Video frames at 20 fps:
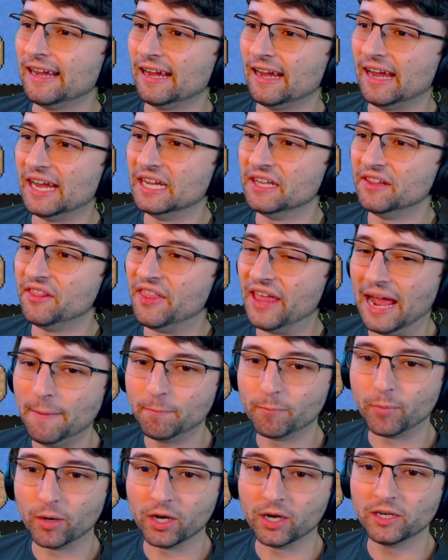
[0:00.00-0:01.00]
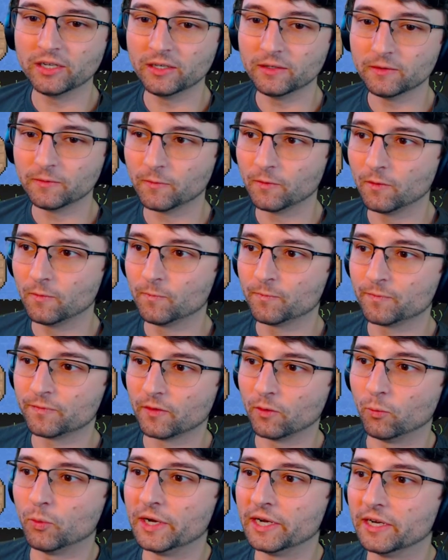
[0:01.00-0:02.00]
And that bug,
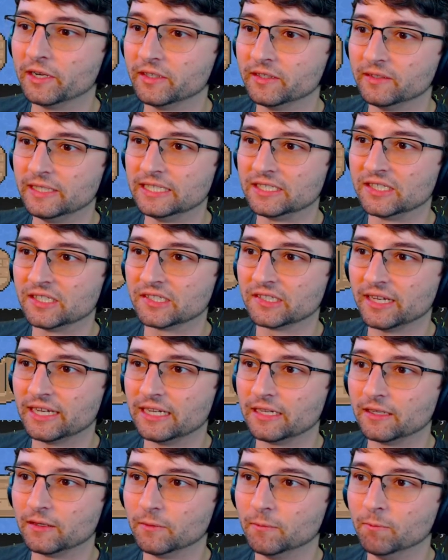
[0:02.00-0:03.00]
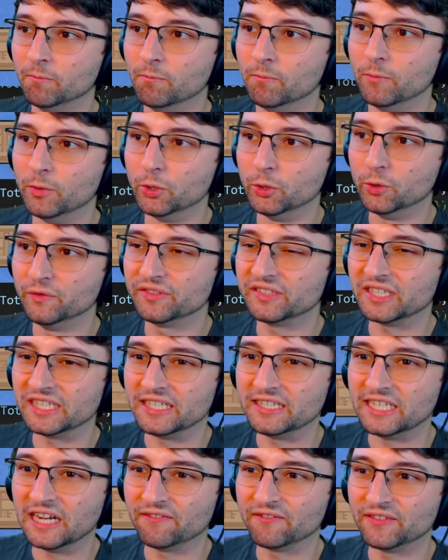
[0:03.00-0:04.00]
where it just like moves
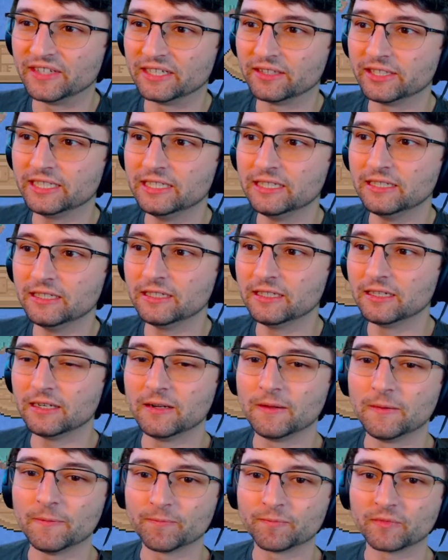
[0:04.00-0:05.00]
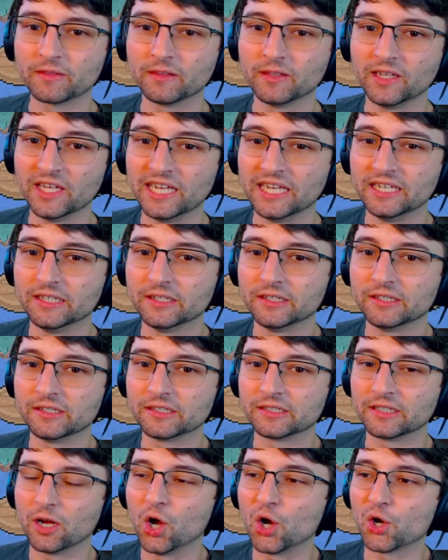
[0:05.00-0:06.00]
indefinitely,
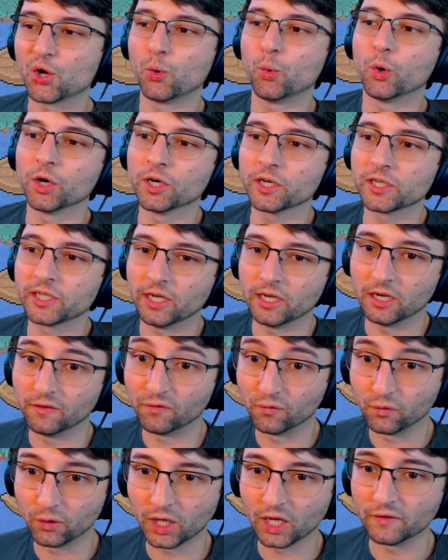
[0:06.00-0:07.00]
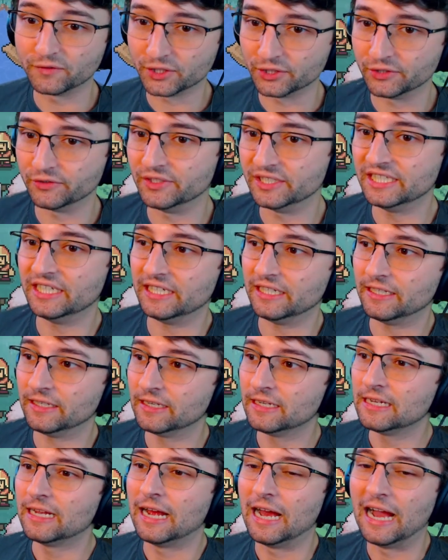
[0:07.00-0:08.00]
is a quirk of Love 2D.
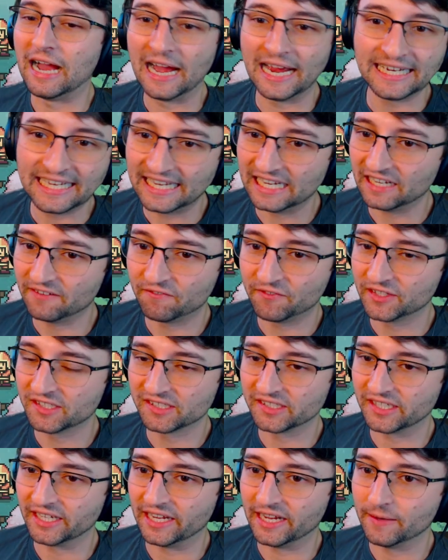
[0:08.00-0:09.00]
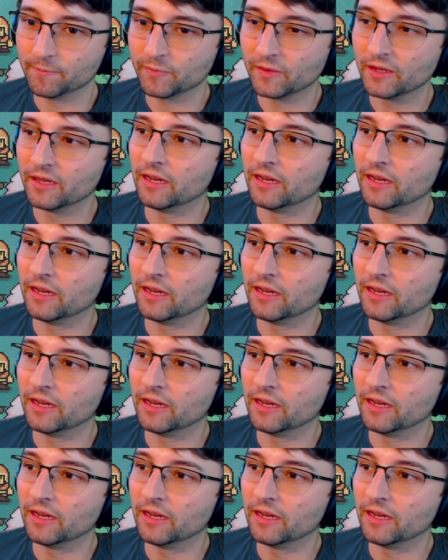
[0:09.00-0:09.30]
I can't fix that.